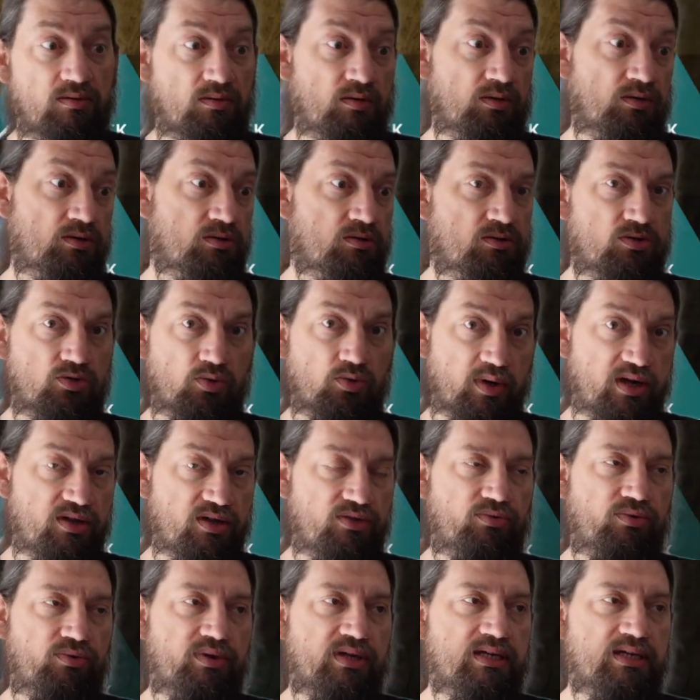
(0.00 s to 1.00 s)
so a good
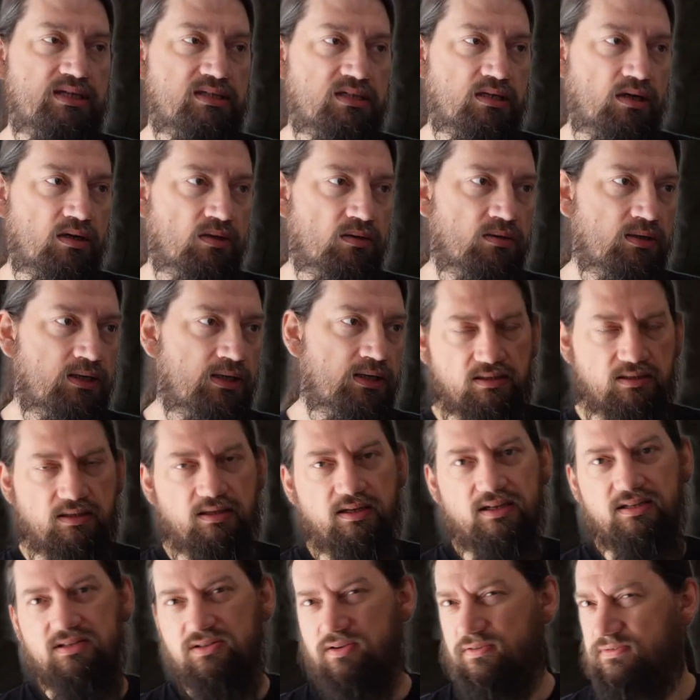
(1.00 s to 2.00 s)
23 years ago.
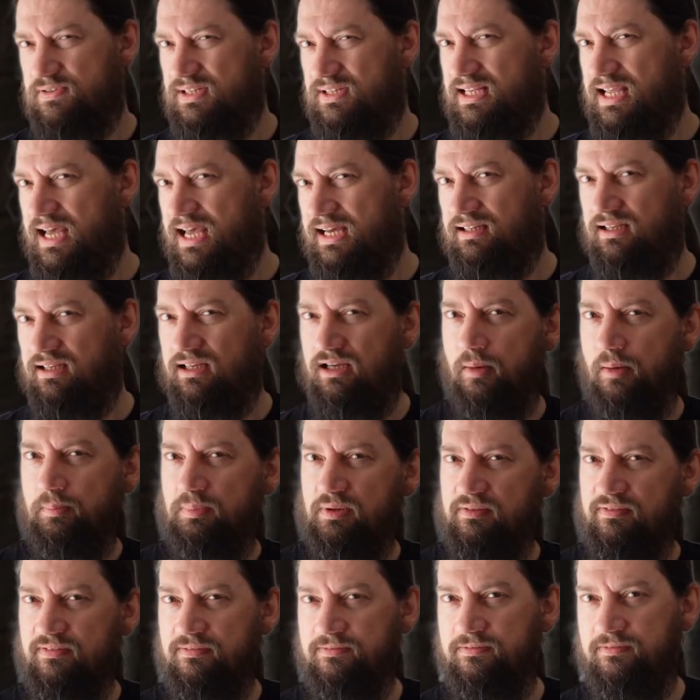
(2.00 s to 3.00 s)
It's obviously had a
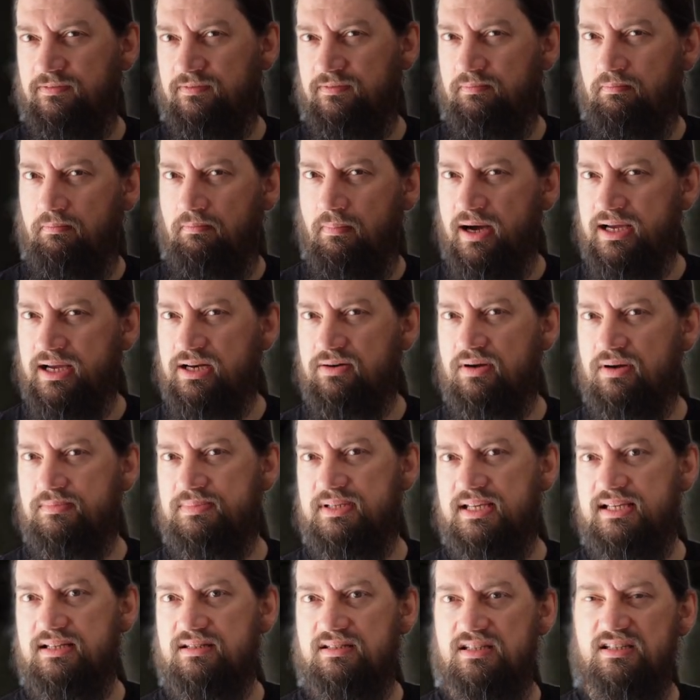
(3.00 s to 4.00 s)
couple of minor
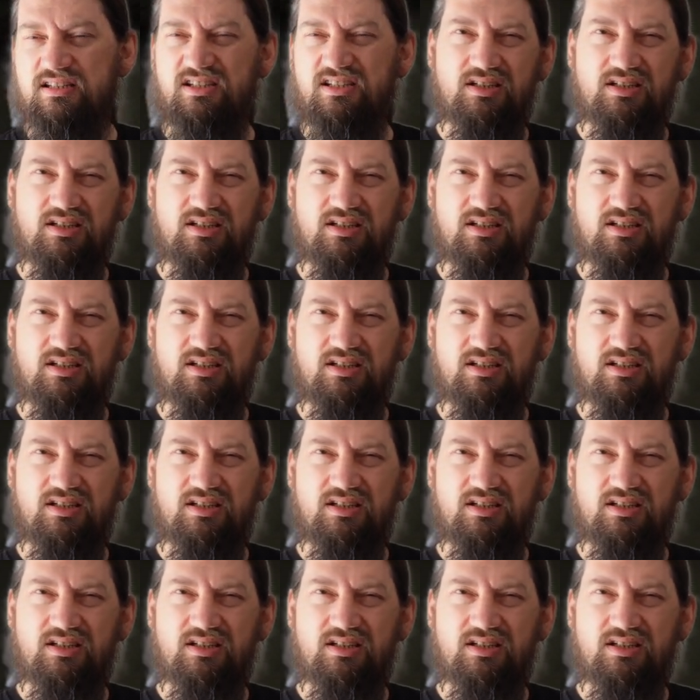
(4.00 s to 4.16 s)
updates.